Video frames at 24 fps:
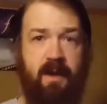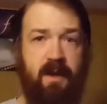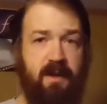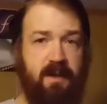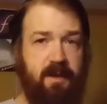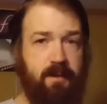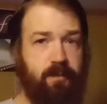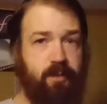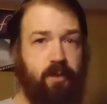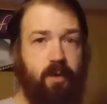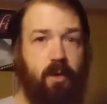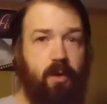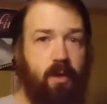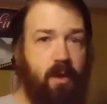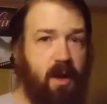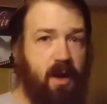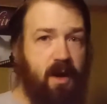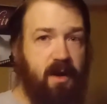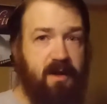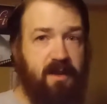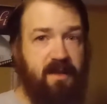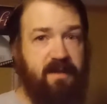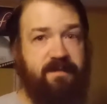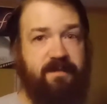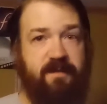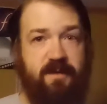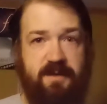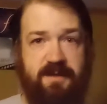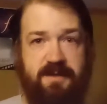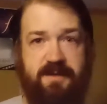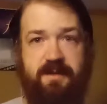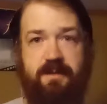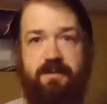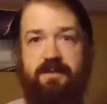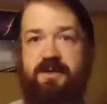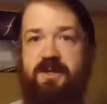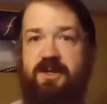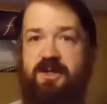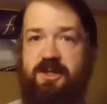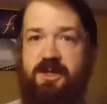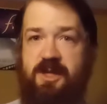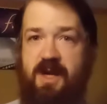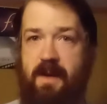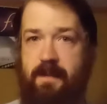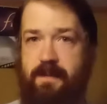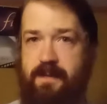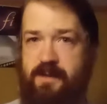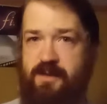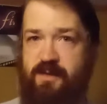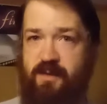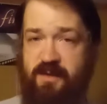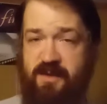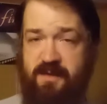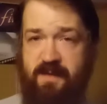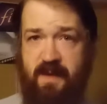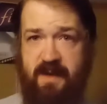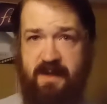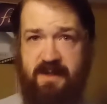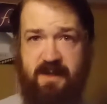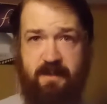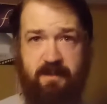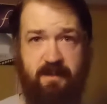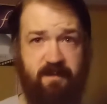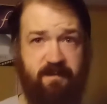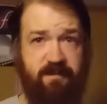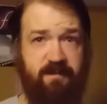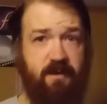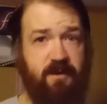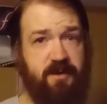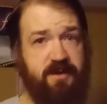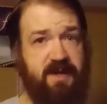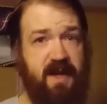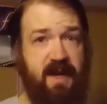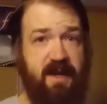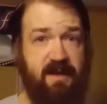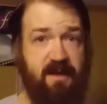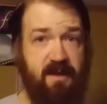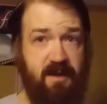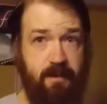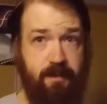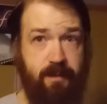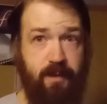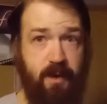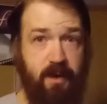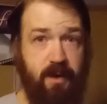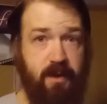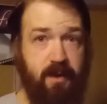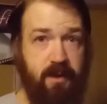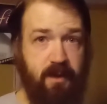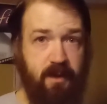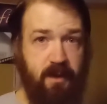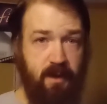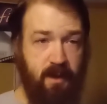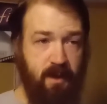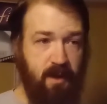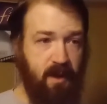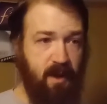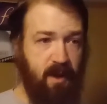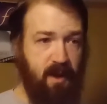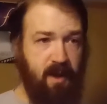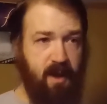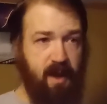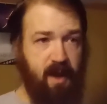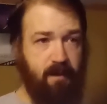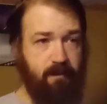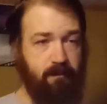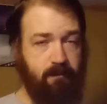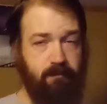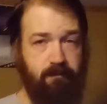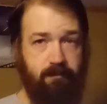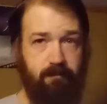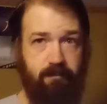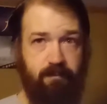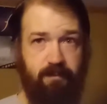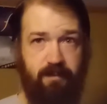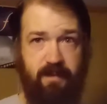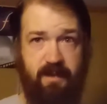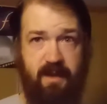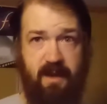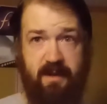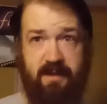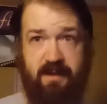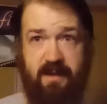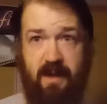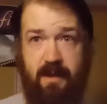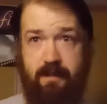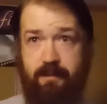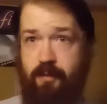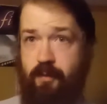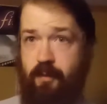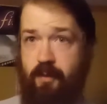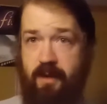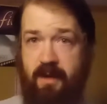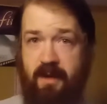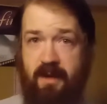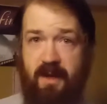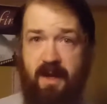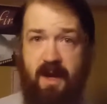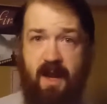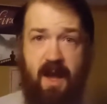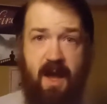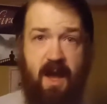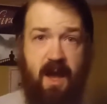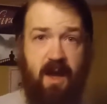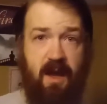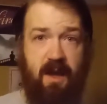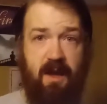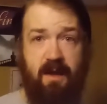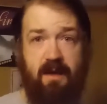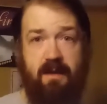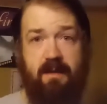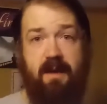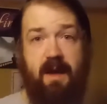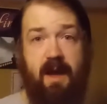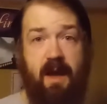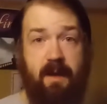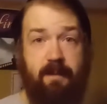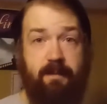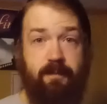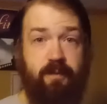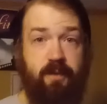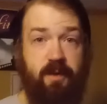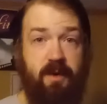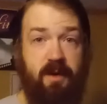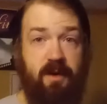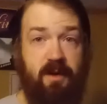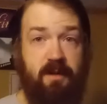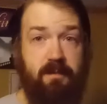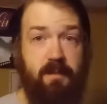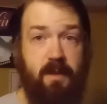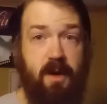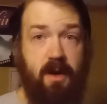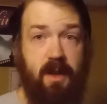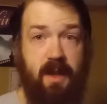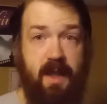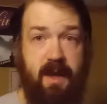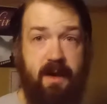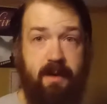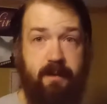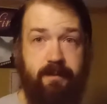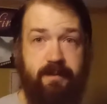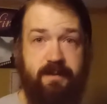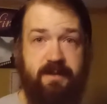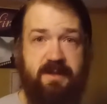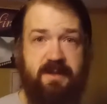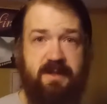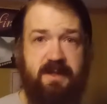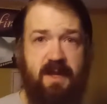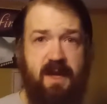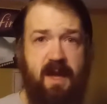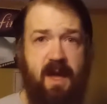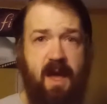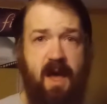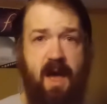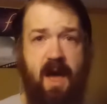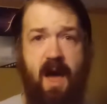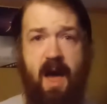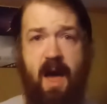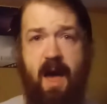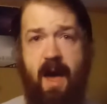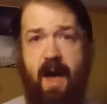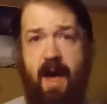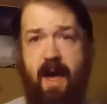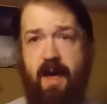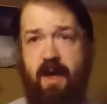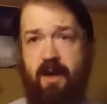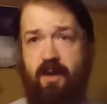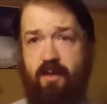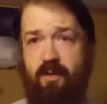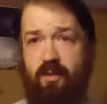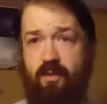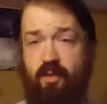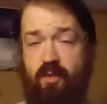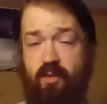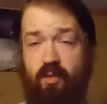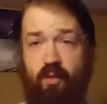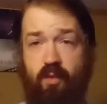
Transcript: the prologue in the first 13 chapters, which makes up the first act of the book. At that point, I printed them all out. I